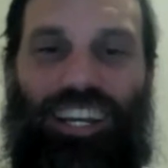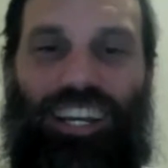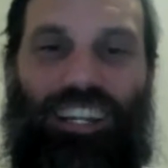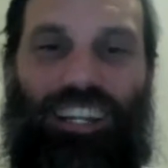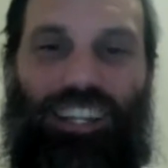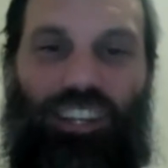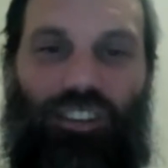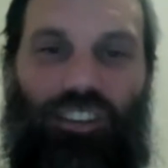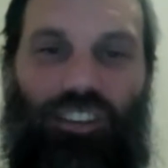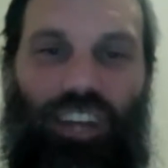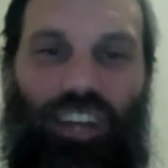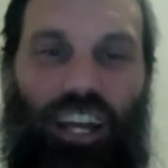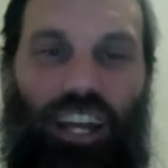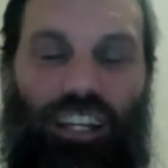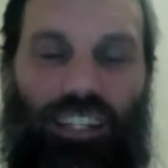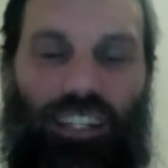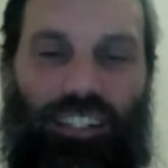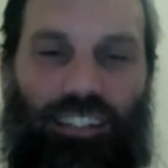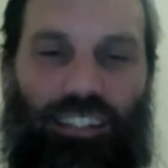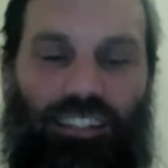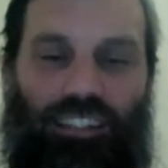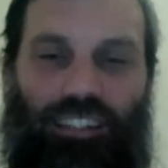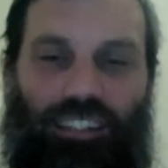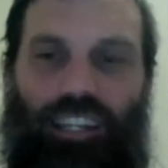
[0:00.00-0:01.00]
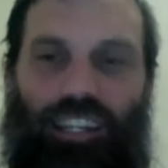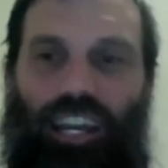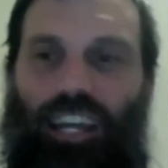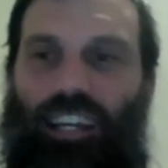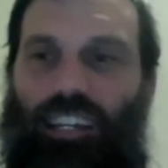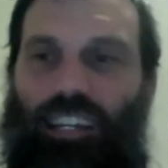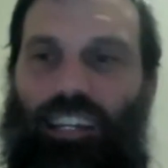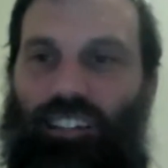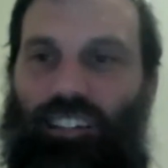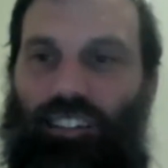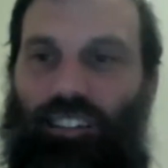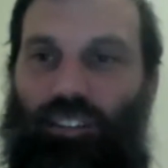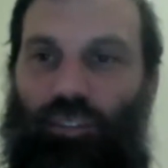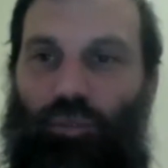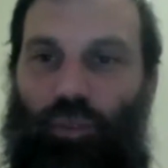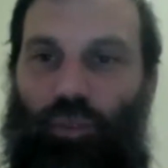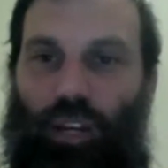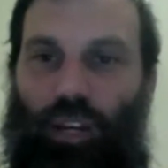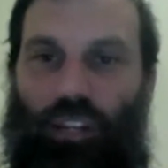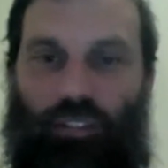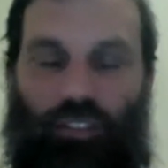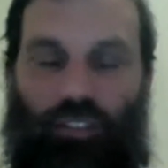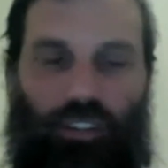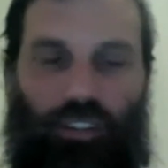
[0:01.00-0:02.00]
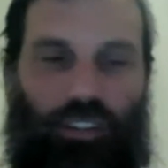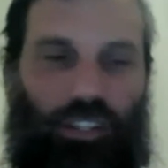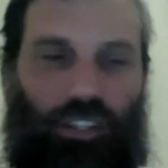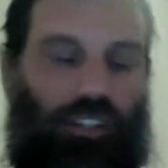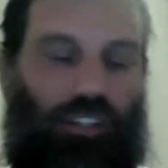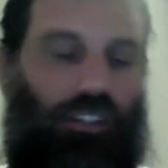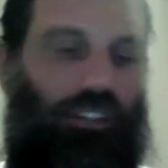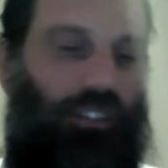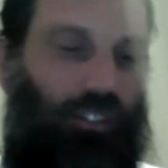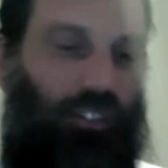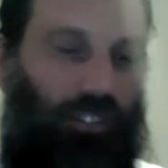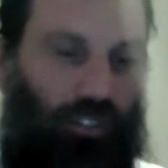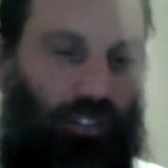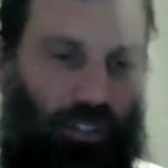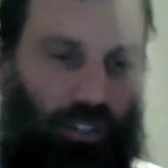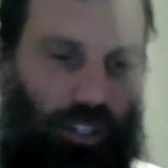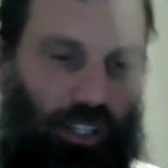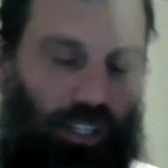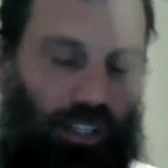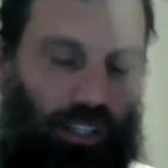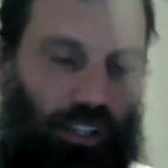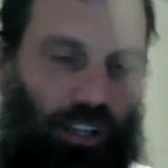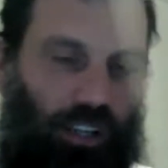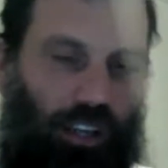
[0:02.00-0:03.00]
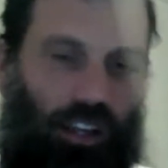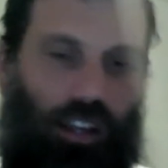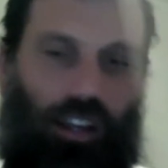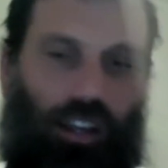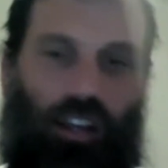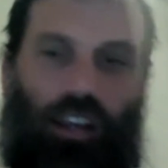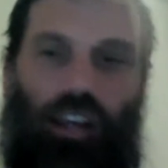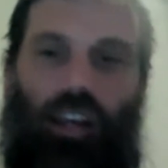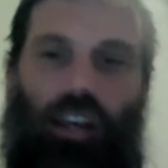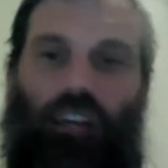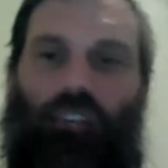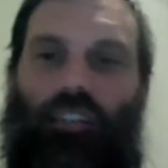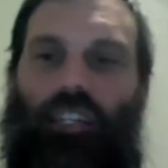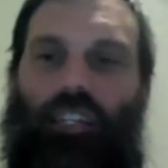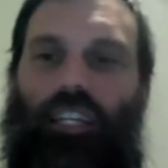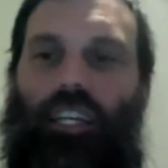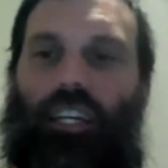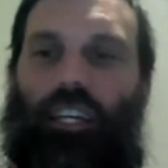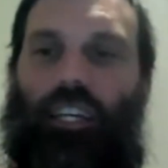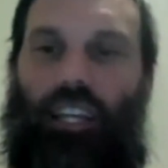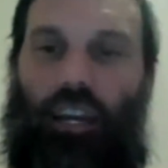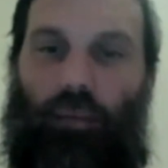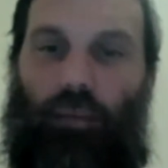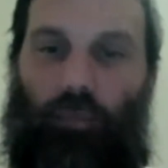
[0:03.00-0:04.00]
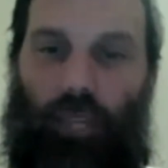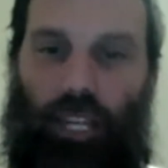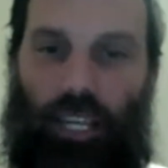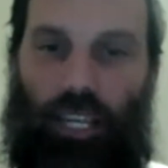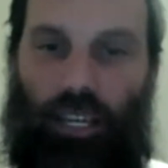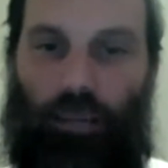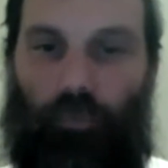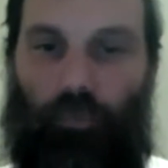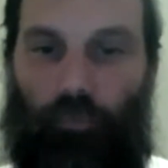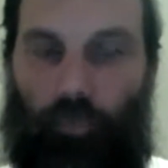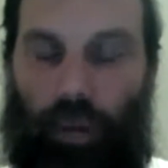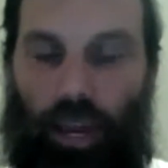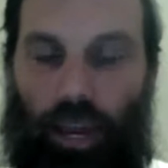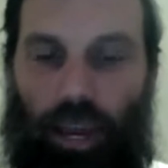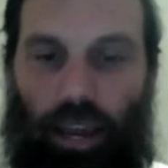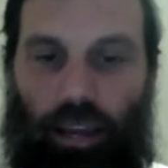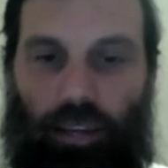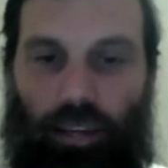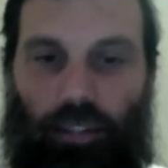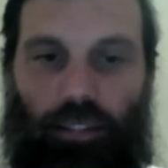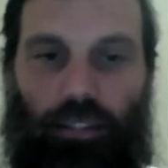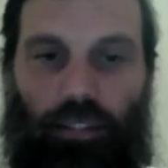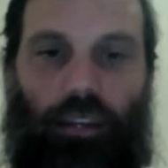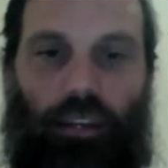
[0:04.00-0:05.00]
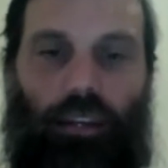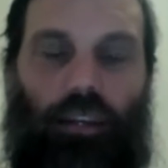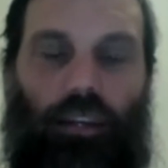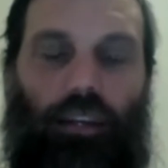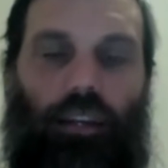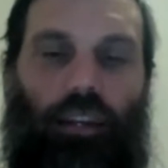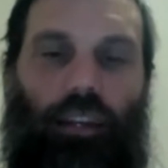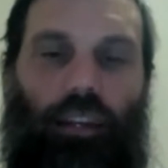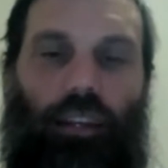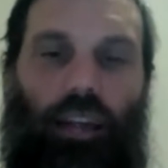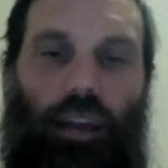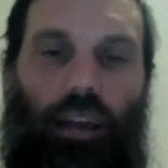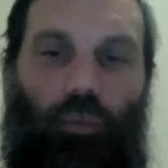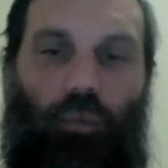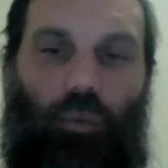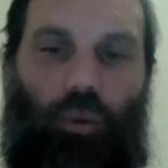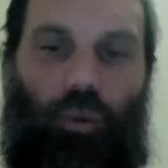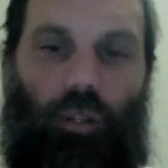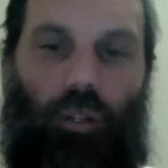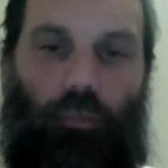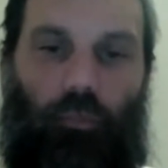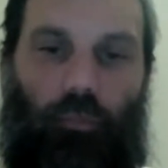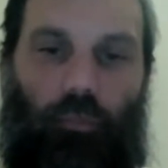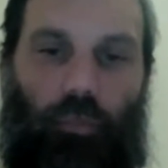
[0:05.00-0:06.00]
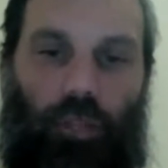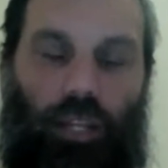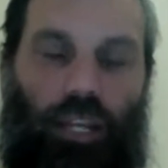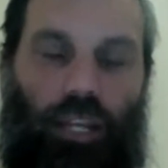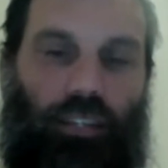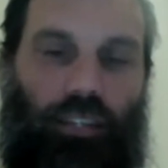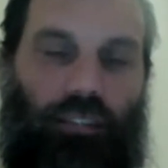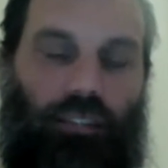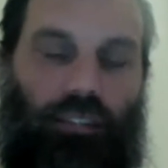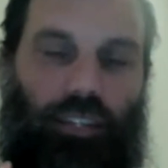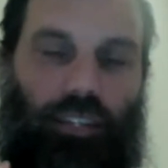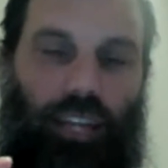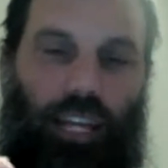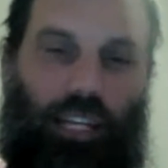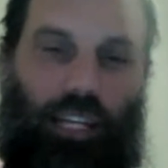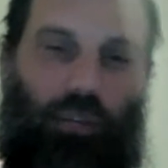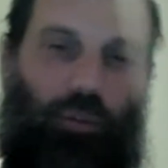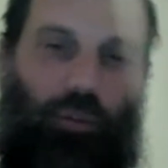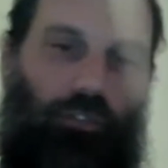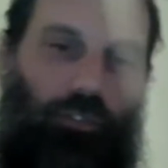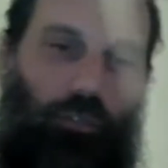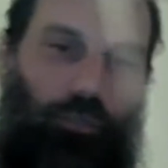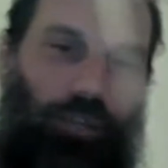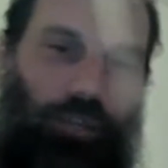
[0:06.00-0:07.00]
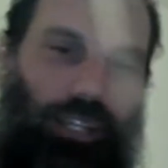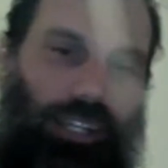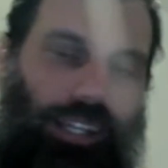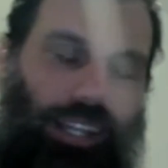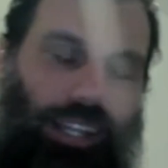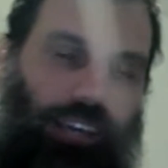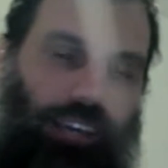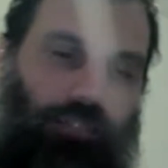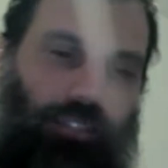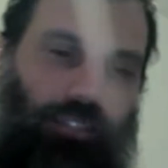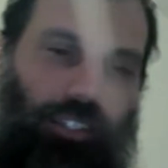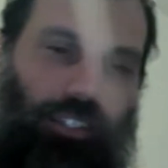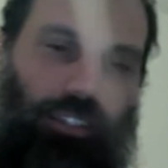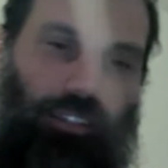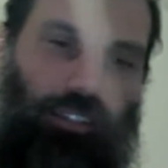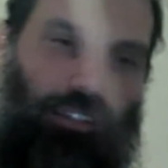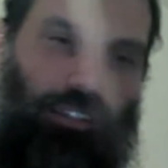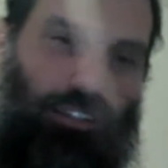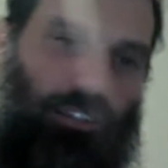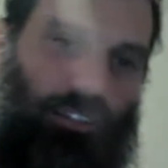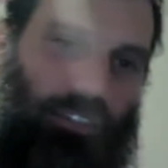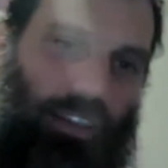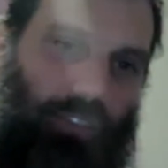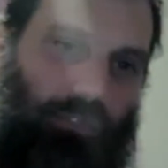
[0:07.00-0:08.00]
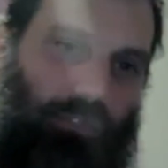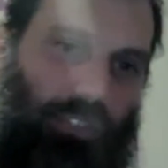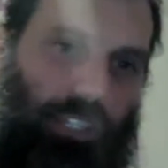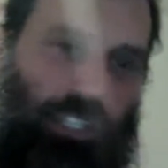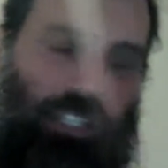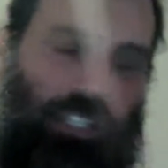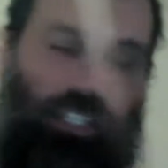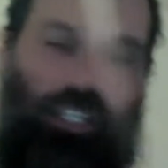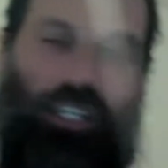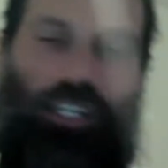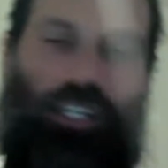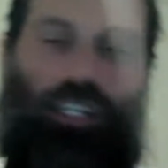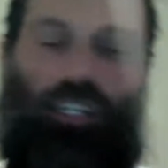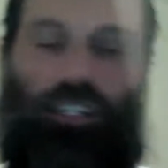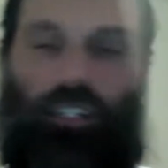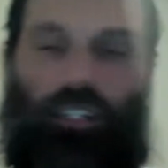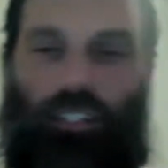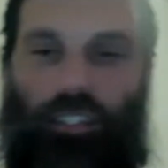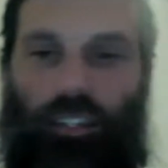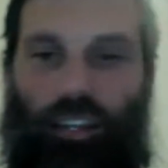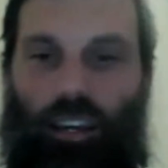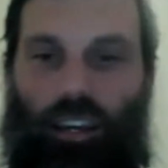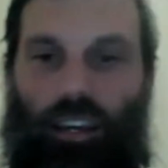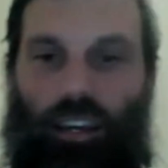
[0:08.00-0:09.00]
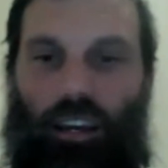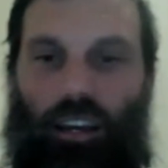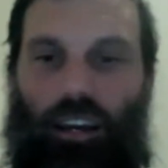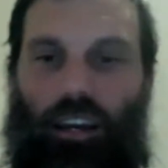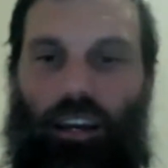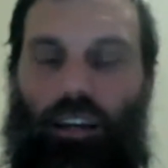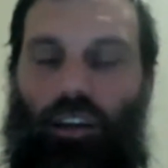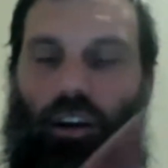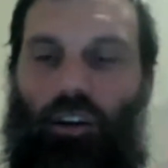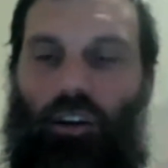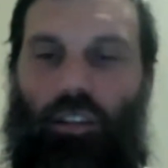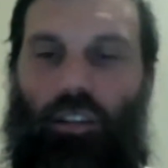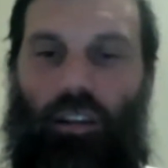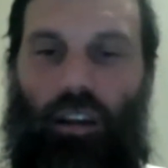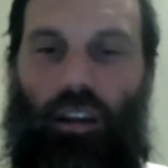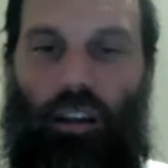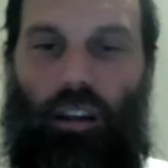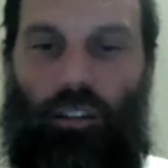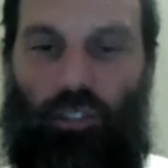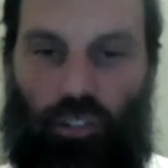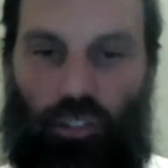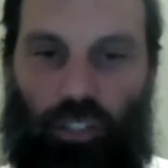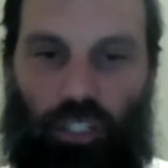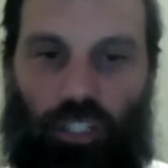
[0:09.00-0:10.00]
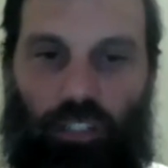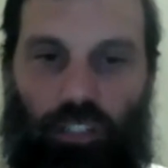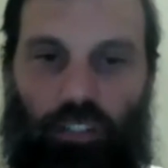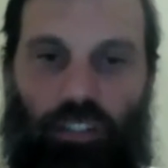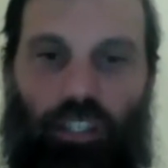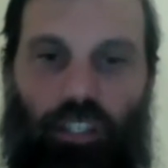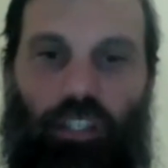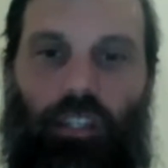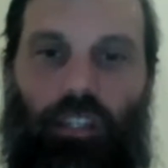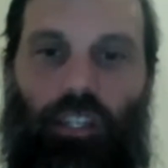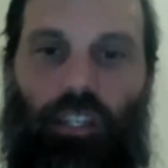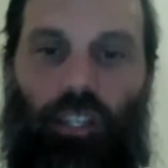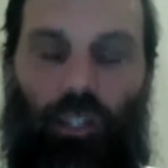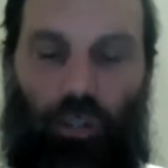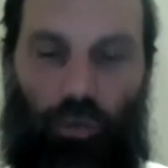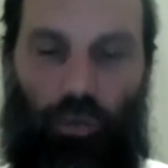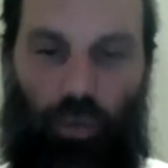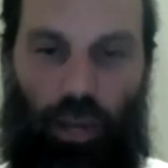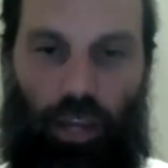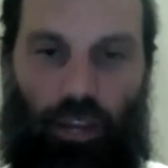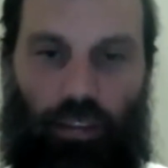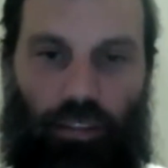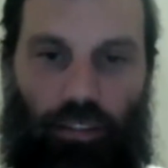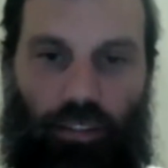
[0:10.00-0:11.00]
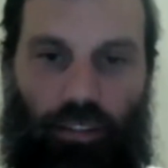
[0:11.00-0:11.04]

The United States restaurant industry has an economic impact that would place it anywhere from 11 to 17 on all the countries in the UN.